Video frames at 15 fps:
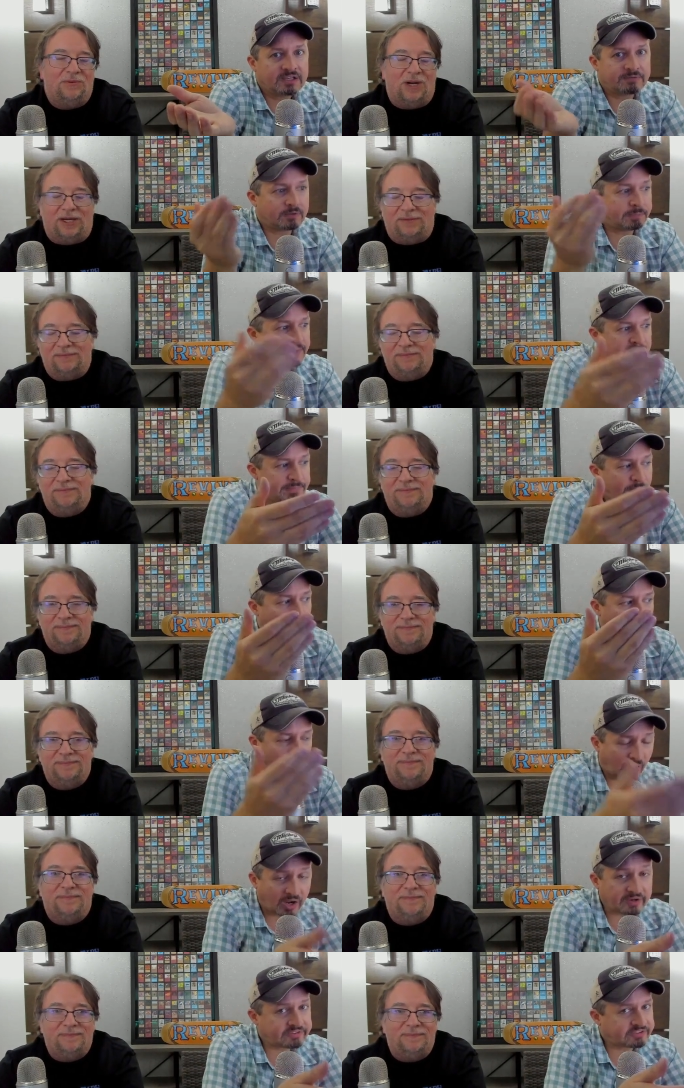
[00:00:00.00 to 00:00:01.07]
Speaker 1: right. the people
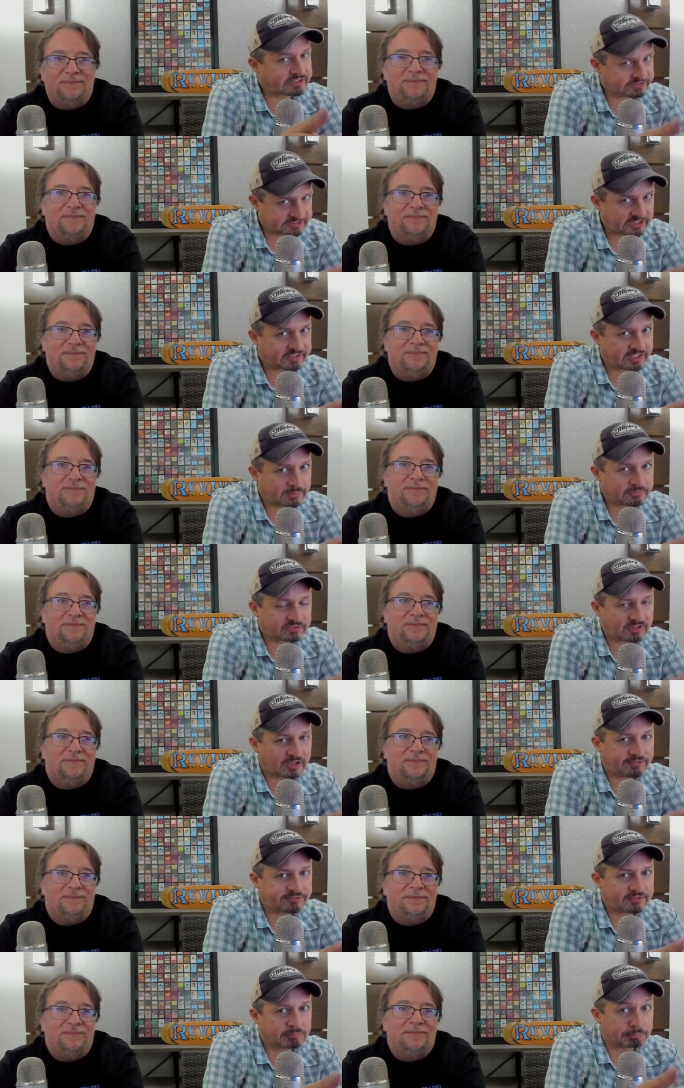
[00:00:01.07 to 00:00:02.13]
want to sell him
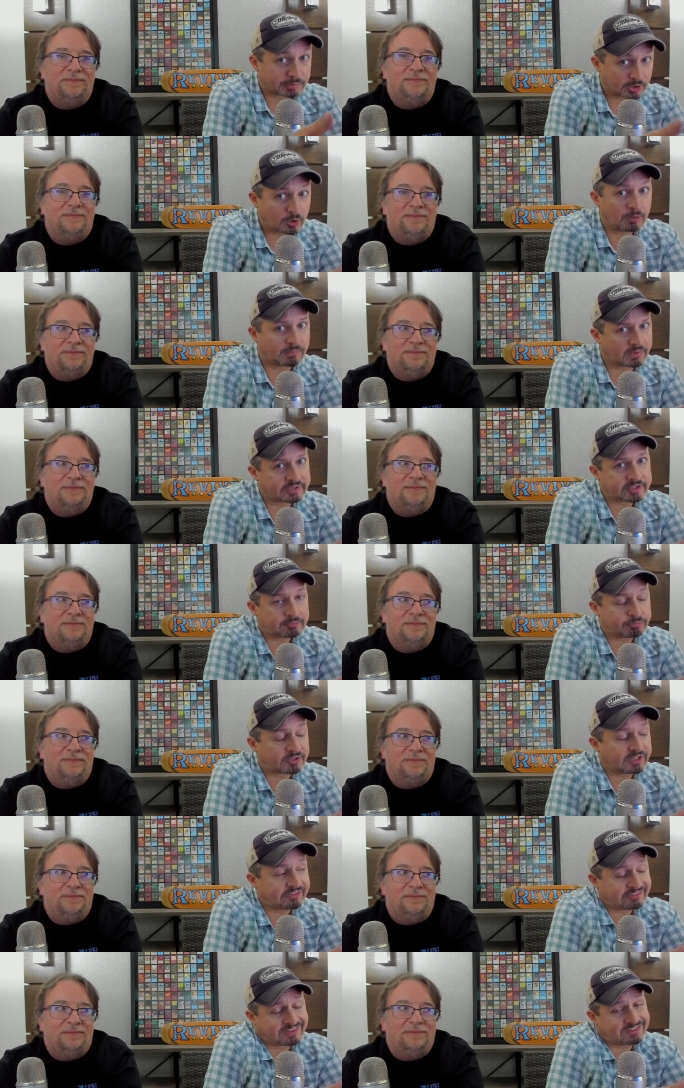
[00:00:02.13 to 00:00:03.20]
stuff below market
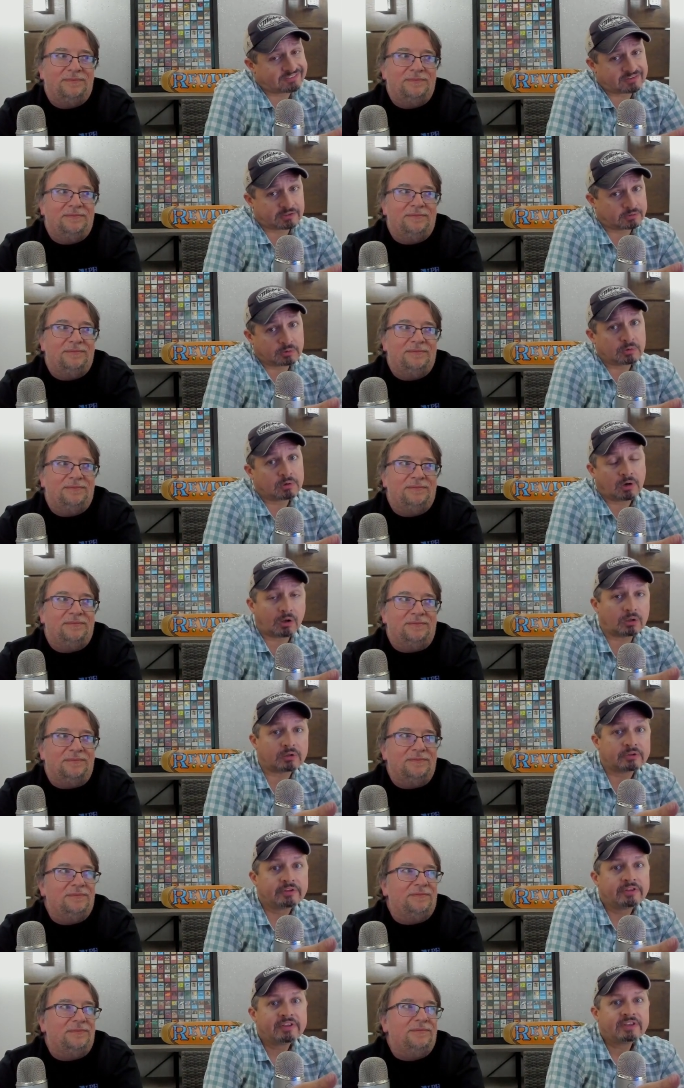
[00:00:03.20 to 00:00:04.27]
price, that's their own
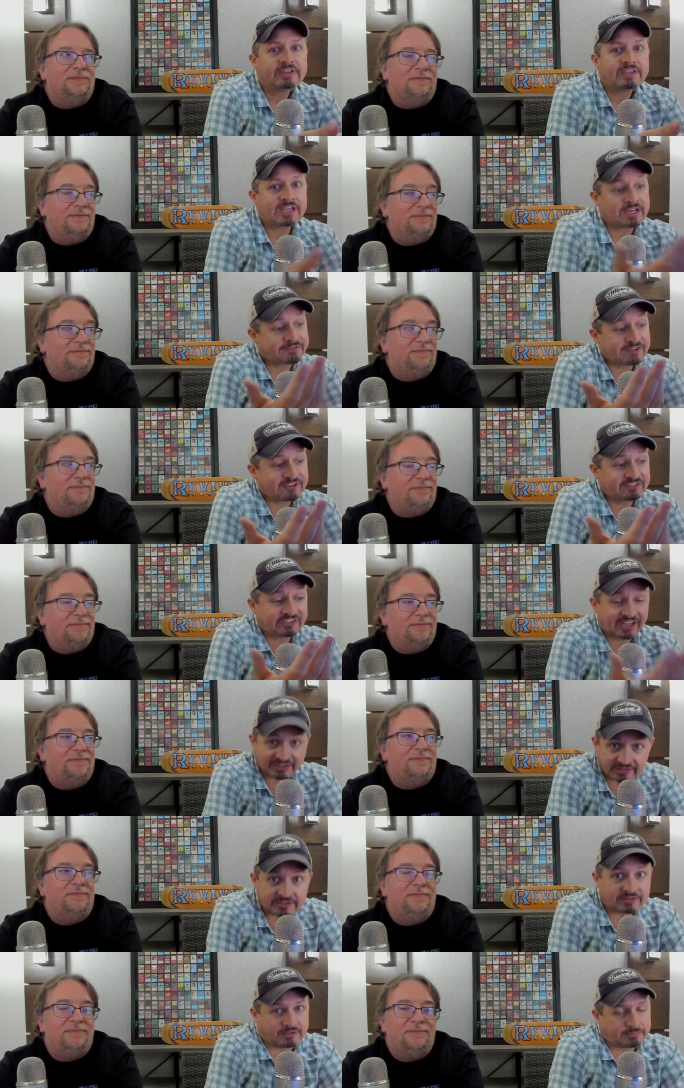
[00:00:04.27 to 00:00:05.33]
call. And if he's
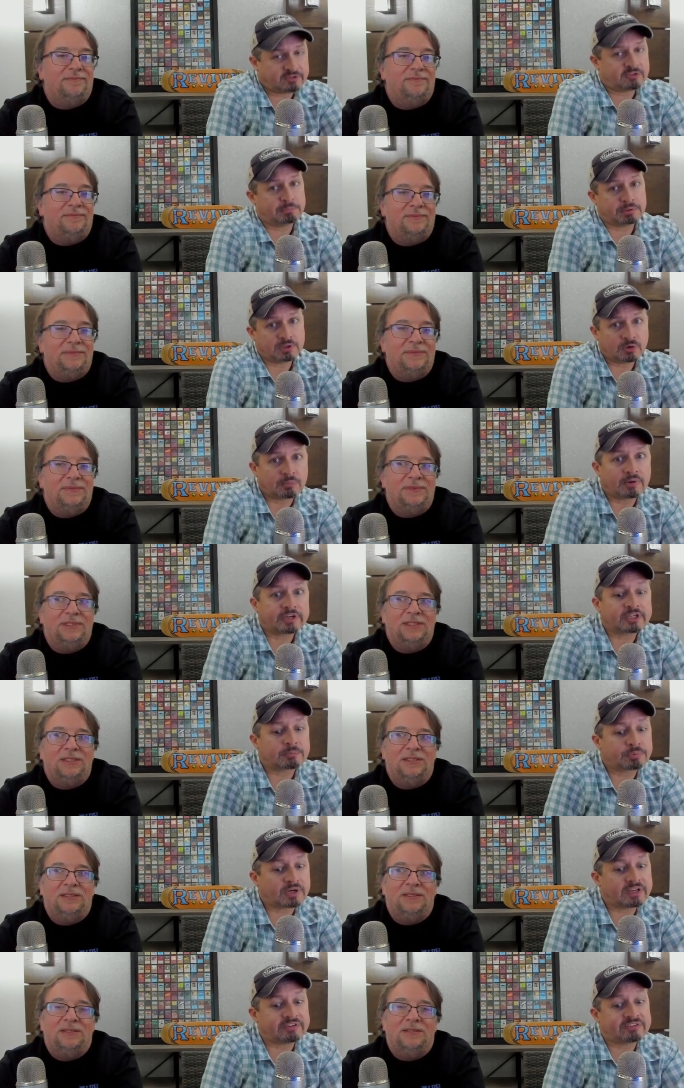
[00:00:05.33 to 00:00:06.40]
telling them it's below
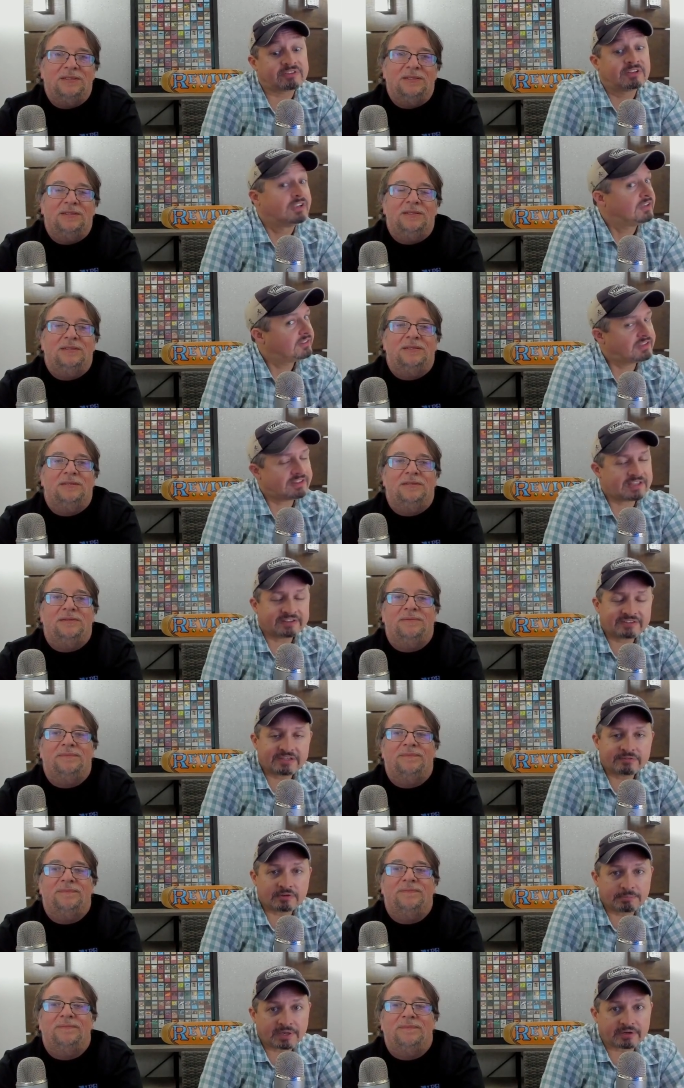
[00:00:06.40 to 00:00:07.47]
market price, then that's
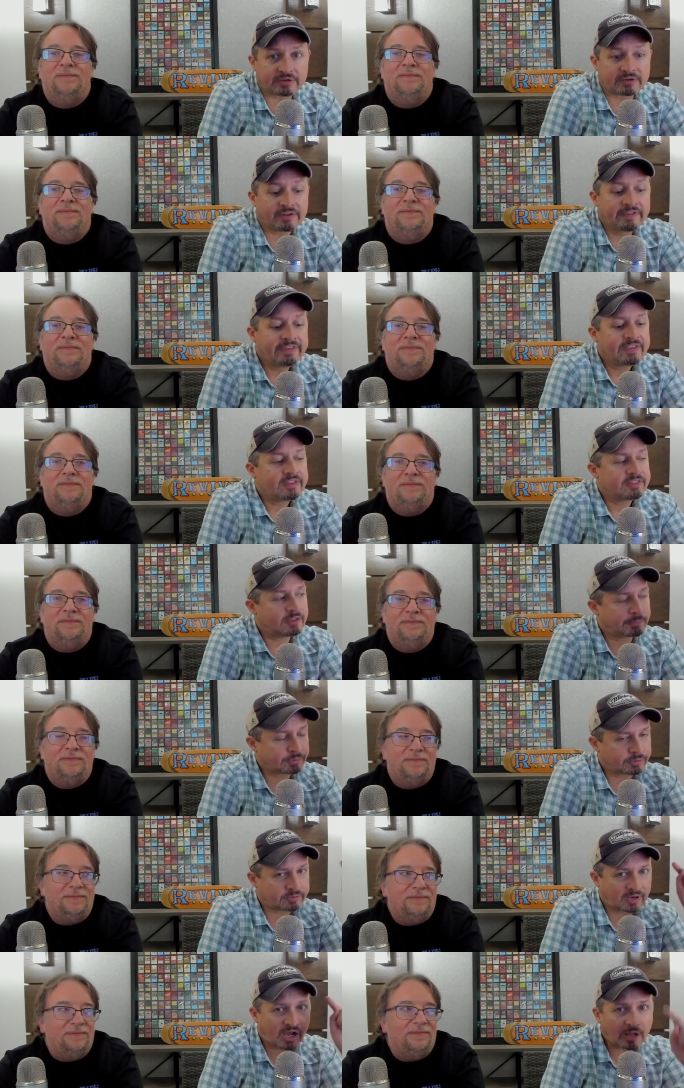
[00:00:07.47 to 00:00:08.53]
even better. The
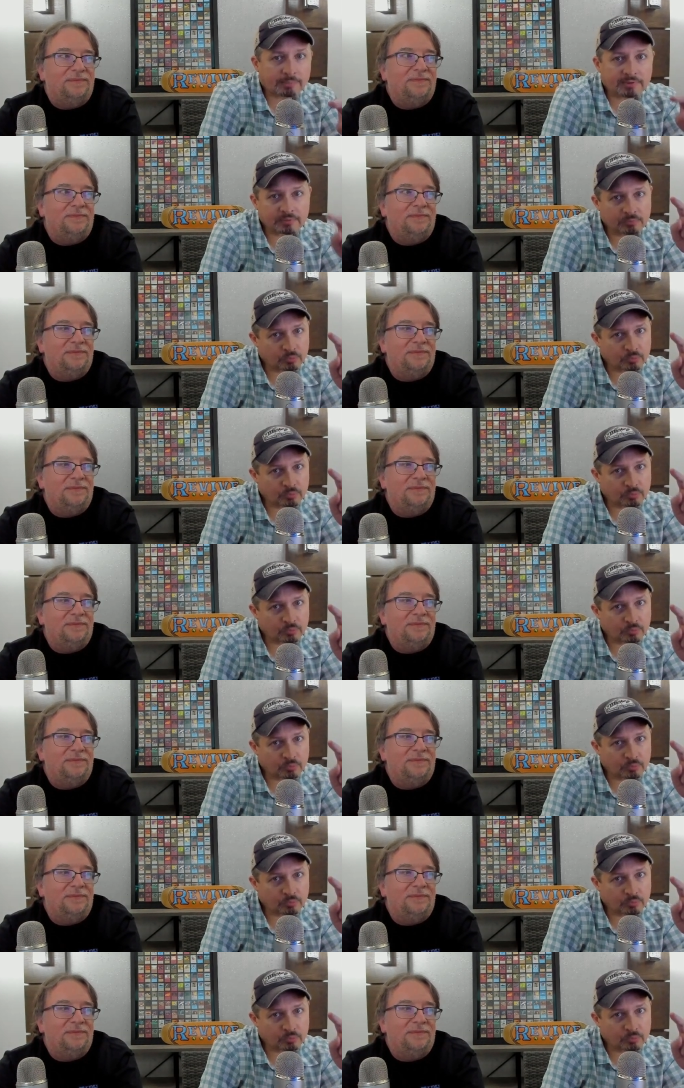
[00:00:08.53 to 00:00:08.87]
problem